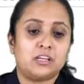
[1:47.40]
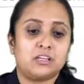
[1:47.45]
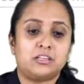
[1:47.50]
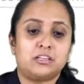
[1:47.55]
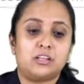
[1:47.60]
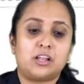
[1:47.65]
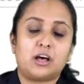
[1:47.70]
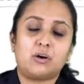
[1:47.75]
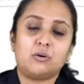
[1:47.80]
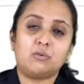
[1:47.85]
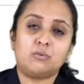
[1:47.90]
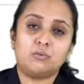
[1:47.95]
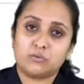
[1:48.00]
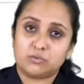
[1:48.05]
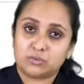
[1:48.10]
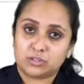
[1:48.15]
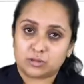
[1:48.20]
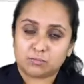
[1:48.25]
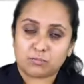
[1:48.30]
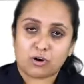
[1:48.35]
Now,
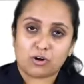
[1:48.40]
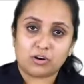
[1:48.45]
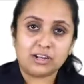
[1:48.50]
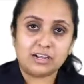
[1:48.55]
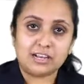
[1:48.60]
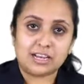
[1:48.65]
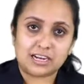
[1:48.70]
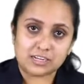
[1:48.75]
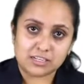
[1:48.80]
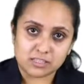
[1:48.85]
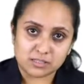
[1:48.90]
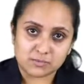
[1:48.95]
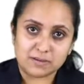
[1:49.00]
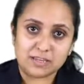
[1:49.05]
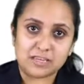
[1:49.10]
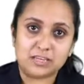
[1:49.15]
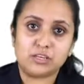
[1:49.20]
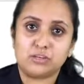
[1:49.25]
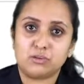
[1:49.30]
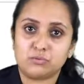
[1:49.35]
the model that is
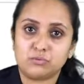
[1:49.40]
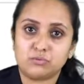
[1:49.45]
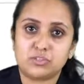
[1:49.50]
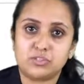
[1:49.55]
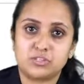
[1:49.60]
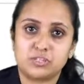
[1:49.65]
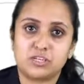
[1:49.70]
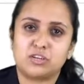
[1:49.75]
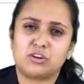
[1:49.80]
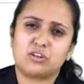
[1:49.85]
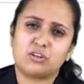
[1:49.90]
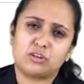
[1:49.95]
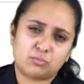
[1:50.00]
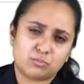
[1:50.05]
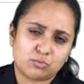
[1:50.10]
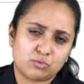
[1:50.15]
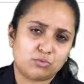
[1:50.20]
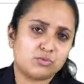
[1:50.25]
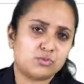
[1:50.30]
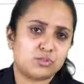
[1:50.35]
being used here or the
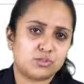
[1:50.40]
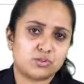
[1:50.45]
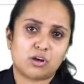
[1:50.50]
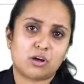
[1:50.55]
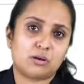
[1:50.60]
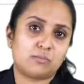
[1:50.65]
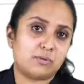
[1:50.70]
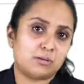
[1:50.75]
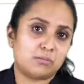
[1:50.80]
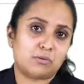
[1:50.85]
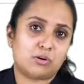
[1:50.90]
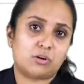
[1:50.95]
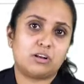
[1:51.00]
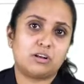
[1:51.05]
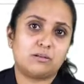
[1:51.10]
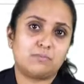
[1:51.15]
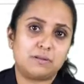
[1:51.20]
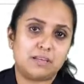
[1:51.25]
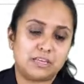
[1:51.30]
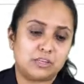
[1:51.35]
most common model
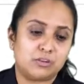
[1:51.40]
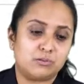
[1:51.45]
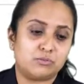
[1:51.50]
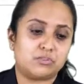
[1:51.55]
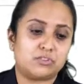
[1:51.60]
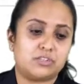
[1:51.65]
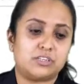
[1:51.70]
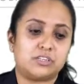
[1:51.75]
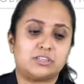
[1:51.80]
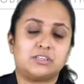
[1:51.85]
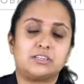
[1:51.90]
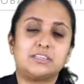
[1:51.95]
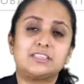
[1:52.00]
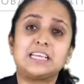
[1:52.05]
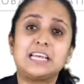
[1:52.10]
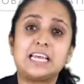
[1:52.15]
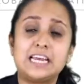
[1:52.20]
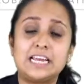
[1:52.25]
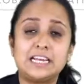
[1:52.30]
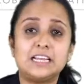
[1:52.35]
being used here is
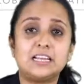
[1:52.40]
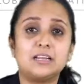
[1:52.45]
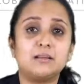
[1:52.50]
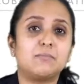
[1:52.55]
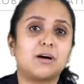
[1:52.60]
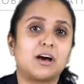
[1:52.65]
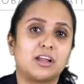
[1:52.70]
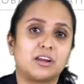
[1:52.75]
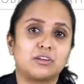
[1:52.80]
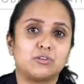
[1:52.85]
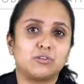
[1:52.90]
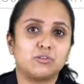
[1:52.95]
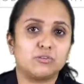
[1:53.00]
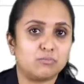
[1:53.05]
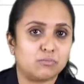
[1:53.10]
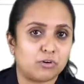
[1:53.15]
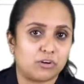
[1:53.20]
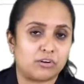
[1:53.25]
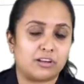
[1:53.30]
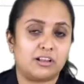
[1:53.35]
hidden Markov
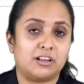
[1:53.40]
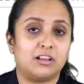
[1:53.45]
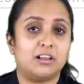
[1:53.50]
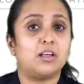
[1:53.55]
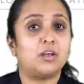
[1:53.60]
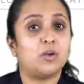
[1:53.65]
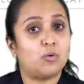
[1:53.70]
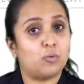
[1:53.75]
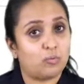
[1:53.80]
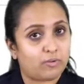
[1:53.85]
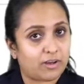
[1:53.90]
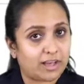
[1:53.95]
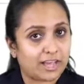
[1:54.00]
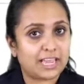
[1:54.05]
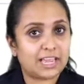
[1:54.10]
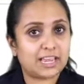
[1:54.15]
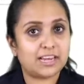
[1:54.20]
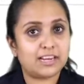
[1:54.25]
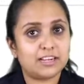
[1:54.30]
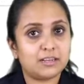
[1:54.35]
model.
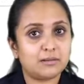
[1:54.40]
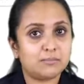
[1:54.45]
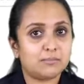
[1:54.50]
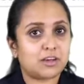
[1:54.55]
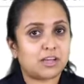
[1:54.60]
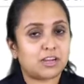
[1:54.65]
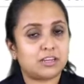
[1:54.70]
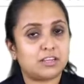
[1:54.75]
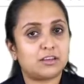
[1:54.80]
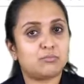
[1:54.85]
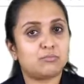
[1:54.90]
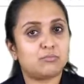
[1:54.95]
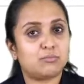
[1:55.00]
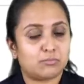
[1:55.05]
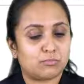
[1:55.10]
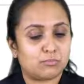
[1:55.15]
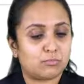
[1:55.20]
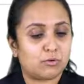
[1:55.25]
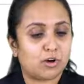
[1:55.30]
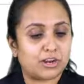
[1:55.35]
Why hidden
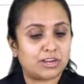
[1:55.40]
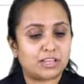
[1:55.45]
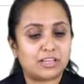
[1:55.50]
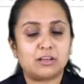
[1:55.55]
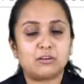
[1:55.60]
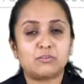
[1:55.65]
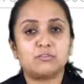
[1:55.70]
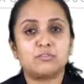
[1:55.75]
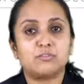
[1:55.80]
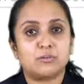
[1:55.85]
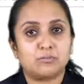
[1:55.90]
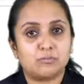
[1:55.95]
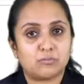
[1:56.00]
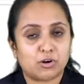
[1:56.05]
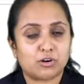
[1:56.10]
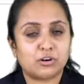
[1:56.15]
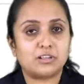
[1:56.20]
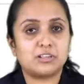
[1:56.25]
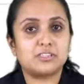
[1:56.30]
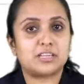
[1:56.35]
Markov
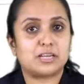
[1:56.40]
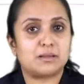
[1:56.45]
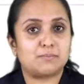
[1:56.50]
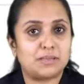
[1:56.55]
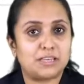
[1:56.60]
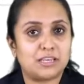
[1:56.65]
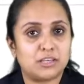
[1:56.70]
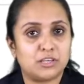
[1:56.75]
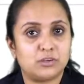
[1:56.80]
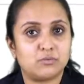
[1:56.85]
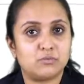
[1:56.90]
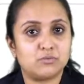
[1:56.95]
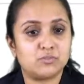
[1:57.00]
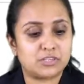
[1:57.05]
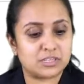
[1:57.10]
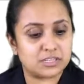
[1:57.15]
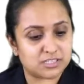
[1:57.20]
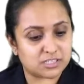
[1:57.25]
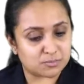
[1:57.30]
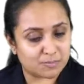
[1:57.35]
models are being used?
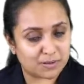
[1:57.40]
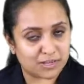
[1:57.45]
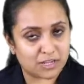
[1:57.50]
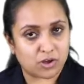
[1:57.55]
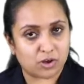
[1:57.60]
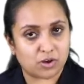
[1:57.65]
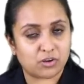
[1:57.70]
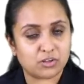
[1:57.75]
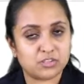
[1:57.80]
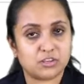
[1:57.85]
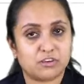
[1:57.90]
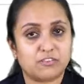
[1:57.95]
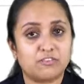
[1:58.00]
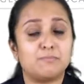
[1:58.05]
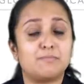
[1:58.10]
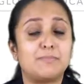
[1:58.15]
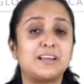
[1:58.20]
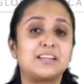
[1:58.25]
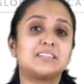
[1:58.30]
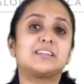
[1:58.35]
It is because of
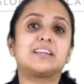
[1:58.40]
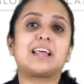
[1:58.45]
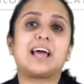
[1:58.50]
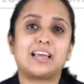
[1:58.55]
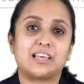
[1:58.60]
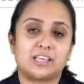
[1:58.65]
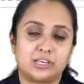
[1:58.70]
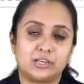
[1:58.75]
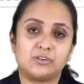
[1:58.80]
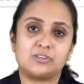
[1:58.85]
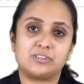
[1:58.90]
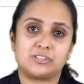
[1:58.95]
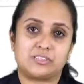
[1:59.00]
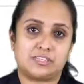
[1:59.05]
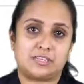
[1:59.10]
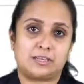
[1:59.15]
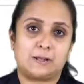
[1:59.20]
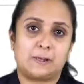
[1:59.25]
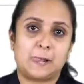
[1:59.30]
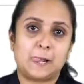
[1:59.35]
better
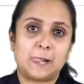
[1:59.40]
accuracy.